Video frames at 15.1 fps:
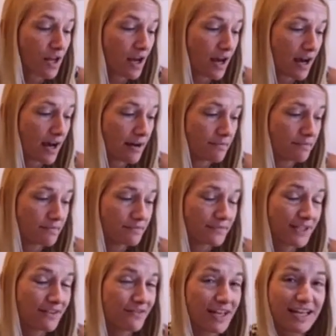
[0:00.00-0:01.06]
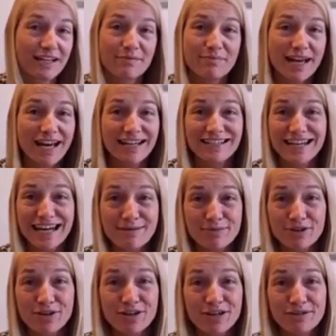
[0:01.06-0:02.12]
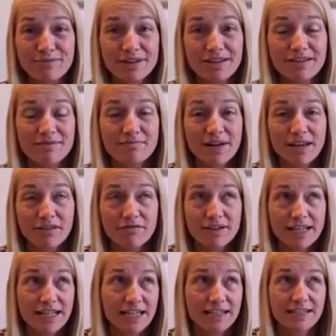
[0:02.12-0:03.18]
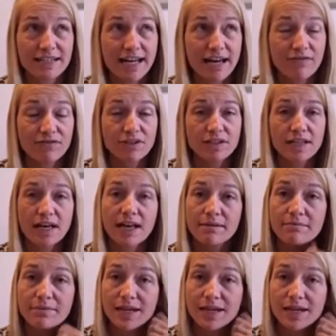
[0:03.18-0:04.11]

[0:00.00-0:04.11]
um, living in a bad neighborhood with my three kids half the time,